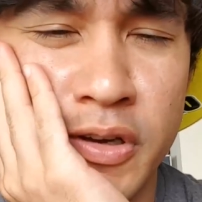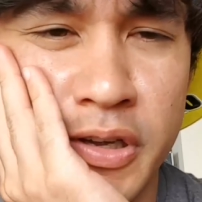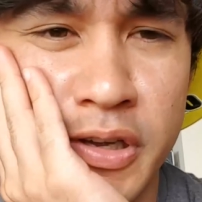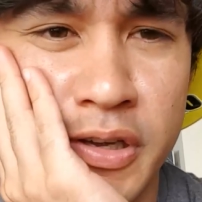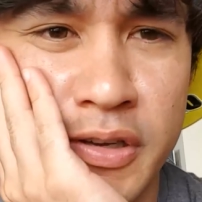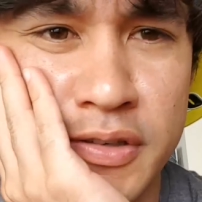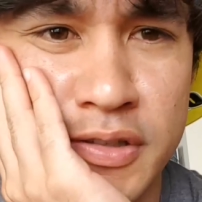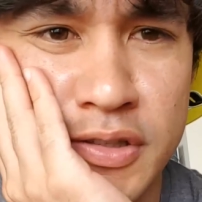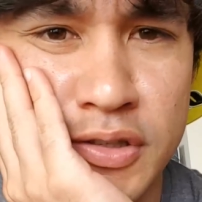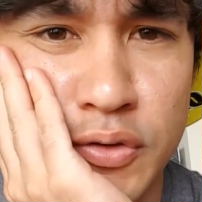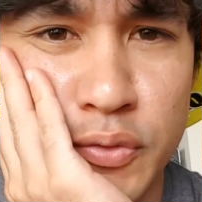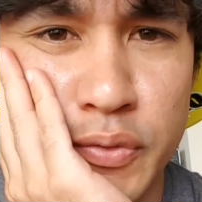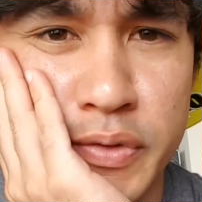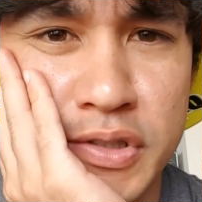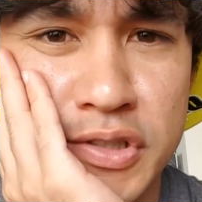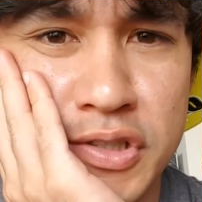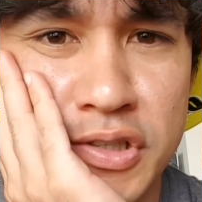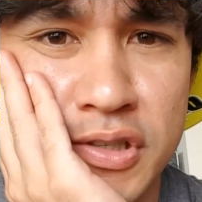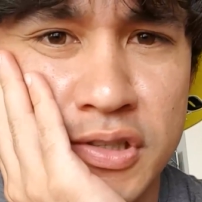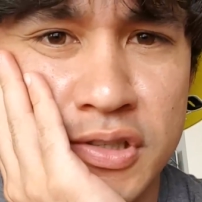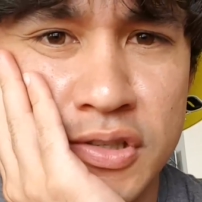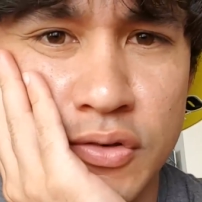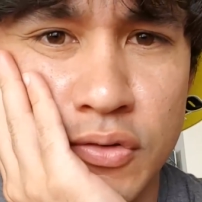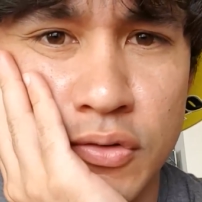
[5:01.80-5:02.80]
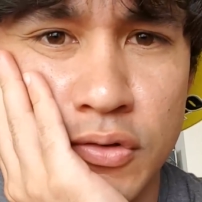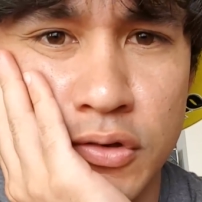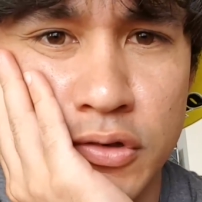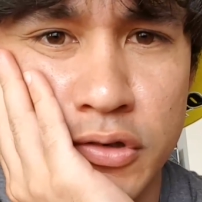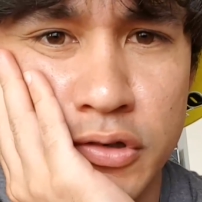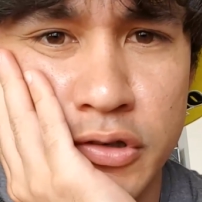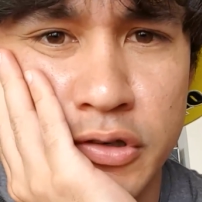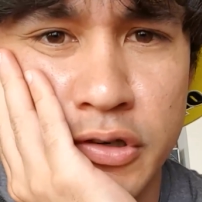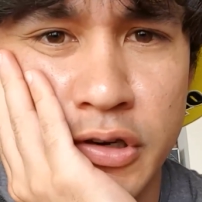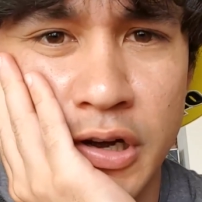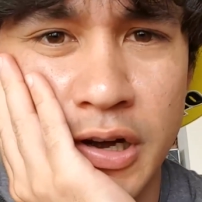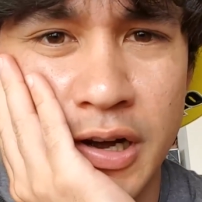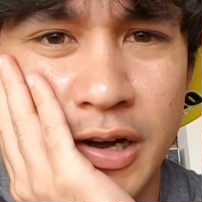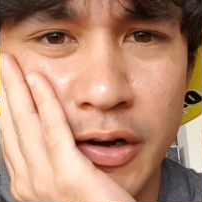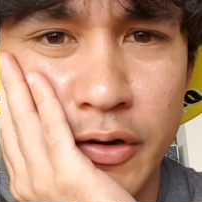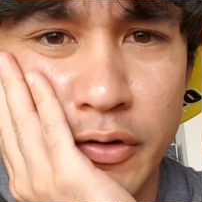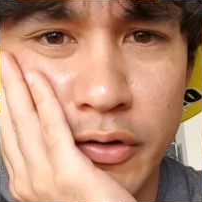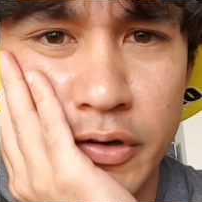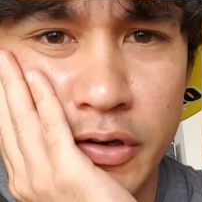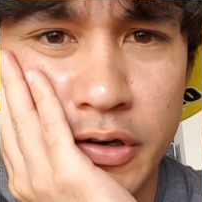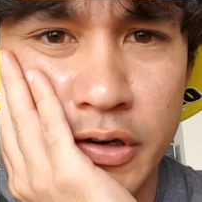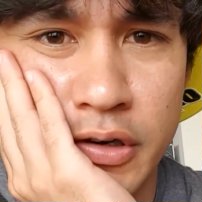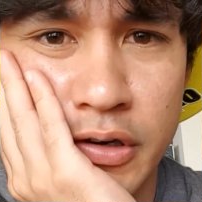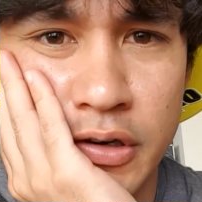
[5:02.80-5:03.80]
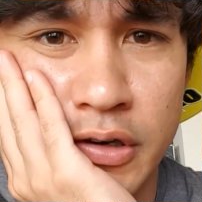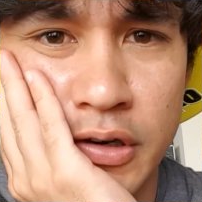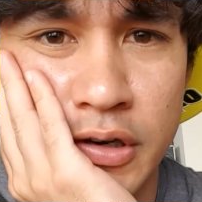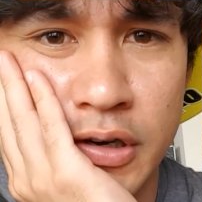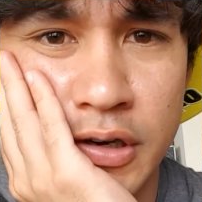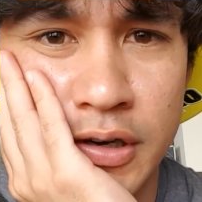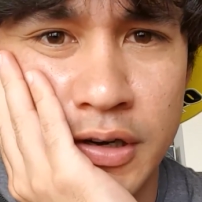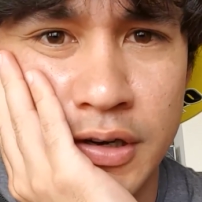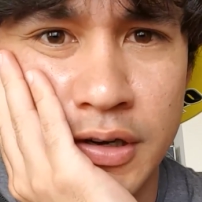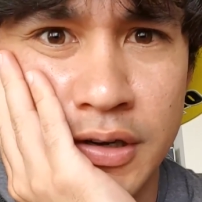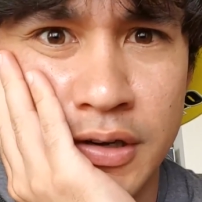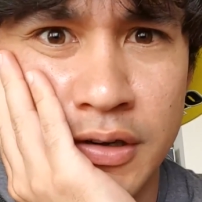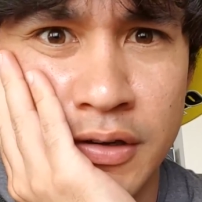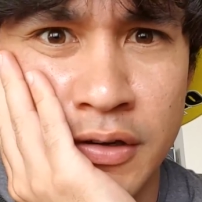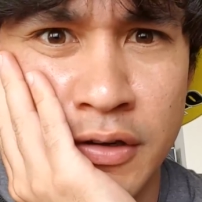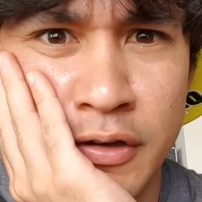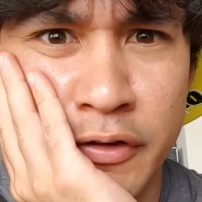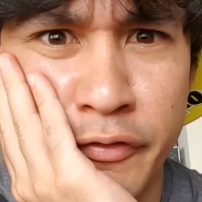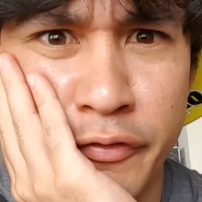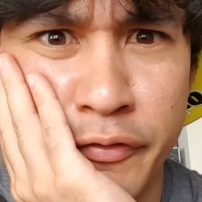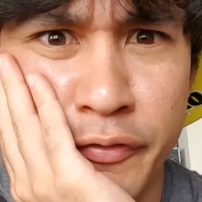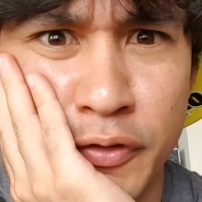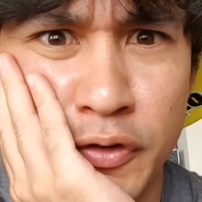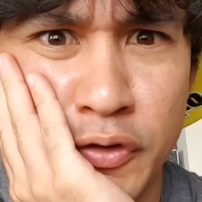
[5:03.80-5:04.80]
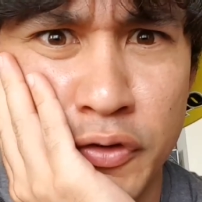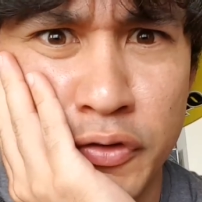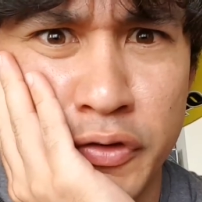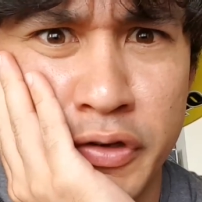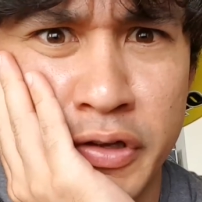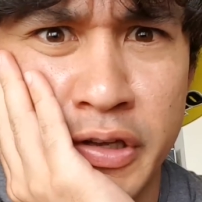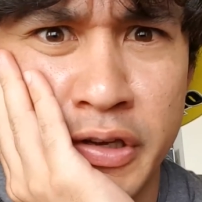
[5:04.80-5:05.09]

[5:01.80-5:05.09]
Okay, so we just ordered our uh, food